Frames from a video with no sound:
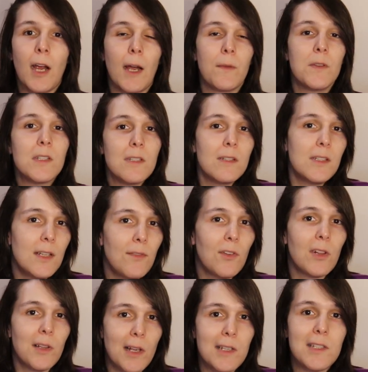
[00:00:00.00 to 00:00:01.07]
And this is
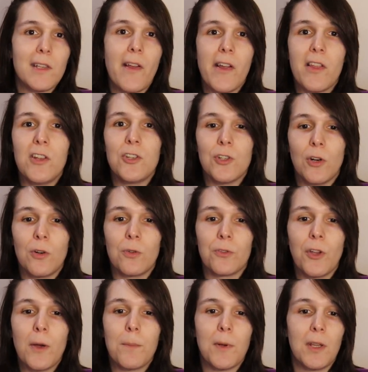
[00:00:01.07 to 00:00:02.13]
even less likely to
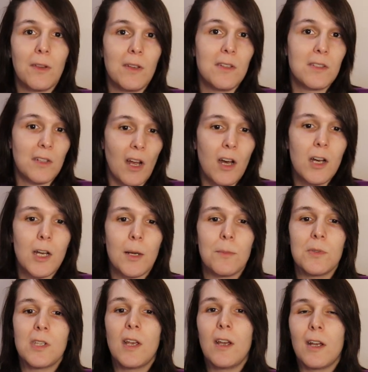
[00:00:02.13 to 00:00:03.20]
hold up in these
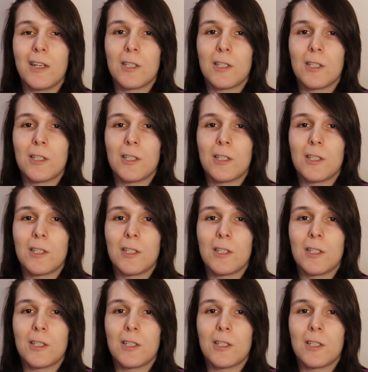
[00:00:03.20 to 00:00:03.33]
times,